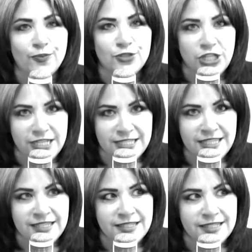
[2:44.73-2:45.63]
she has
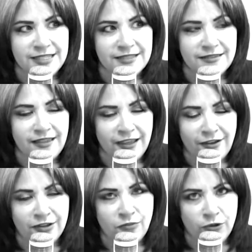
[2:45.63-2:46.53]
this thing
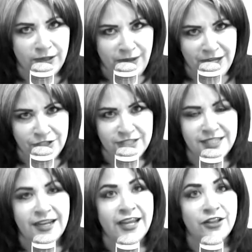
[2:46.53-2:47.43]
called morning pages,
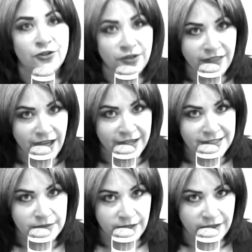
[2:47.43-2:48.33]
and I included that
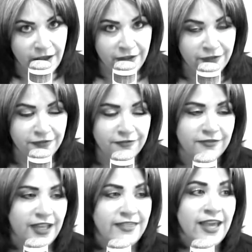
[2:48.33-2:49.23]
into my life,
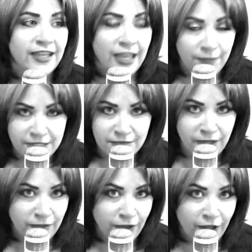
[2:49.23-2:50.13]
and that came into
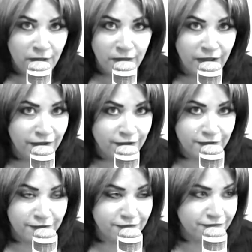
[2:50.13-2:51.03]
my realm
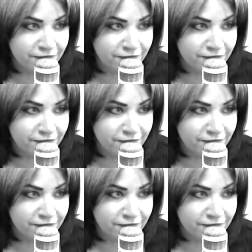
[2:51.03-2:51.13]
of